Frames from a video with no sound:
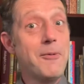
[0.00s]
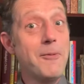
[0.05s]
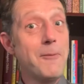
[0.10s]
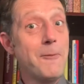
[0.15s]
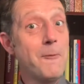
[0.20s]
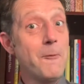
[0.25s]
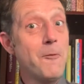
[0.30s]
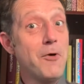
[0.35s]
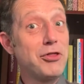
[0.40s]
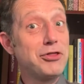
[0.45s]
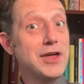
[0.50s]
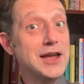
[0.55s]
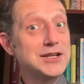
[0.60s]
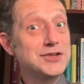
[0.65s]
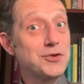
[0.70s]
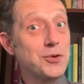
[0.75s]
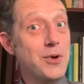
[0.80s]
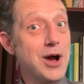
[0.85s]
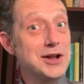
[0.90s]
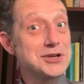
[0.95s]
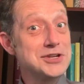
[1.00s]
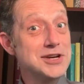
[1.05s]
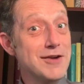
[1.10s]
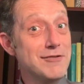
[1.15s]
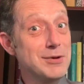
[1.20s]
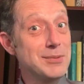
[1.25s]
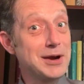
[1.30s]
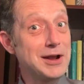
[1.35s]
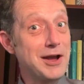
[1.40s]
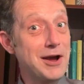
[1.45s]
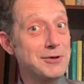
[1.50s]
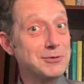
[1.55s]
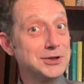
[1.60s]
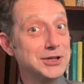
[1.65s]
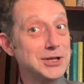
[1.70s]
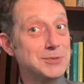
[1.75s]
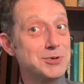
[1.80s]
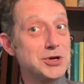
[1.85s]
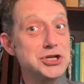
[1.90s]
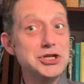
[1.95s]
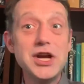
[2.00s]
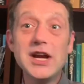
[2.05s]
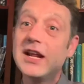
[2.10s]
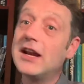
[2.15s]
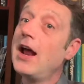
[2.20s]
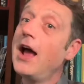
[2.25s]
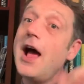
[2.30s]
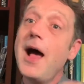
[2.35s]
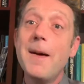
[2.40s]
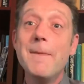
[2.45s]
Well, thanks for watching, everybody. I really appreciate it.